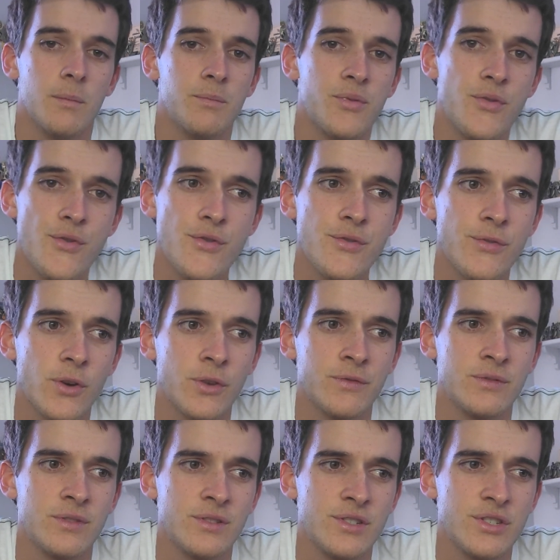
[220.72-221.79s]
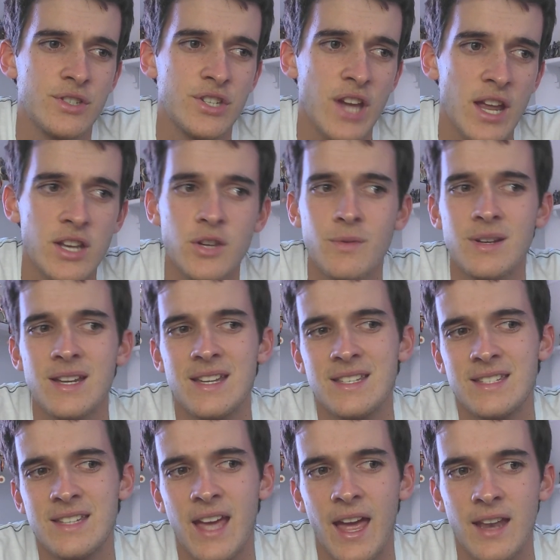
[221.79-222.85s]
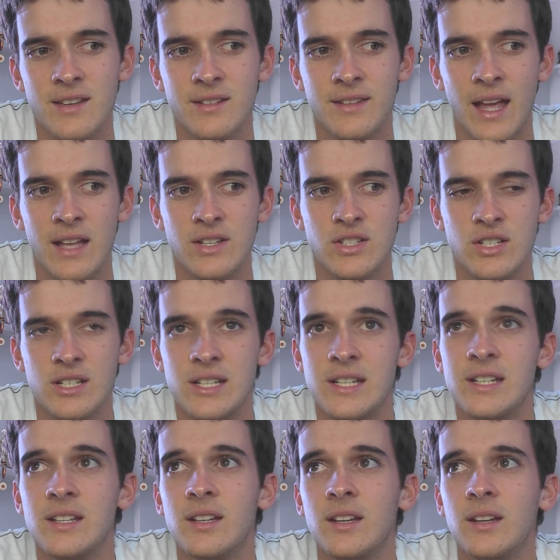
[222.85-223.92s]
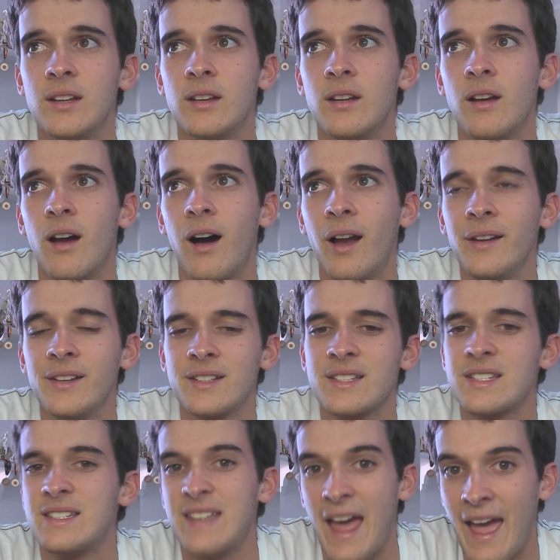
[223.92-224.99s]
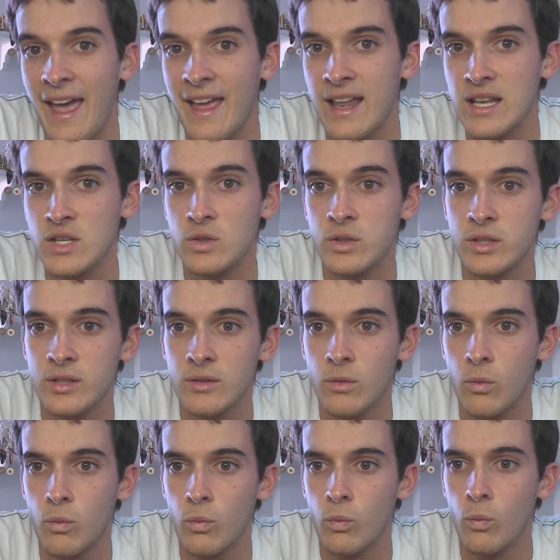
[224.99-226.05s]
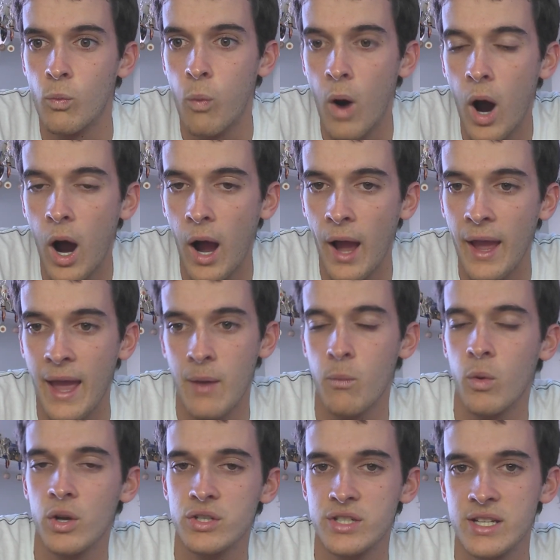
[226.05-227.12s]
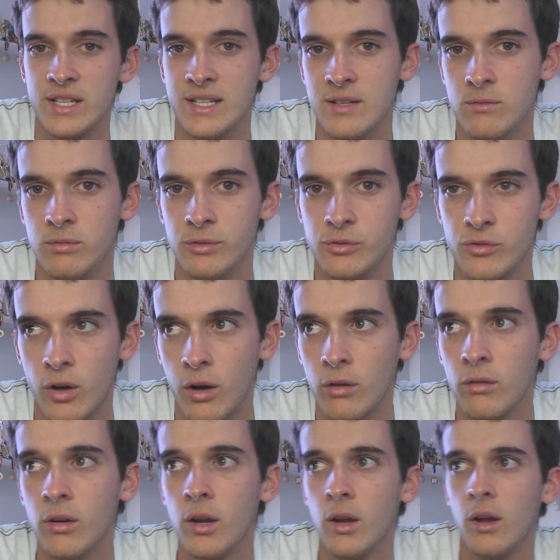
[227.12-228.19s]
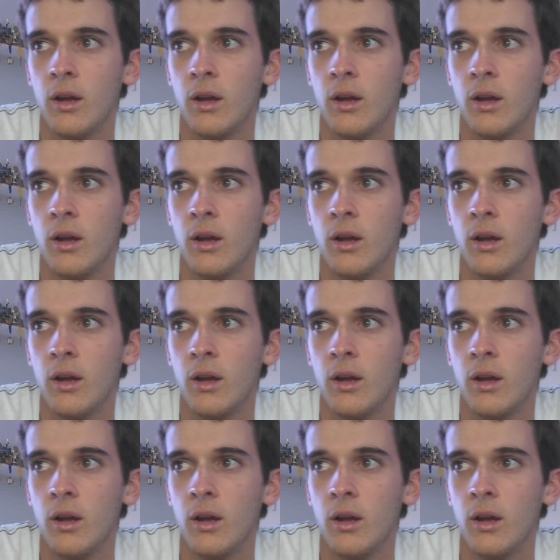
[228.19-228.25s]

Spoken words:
Proof of genuine intent that she understands why and what she did was wrong.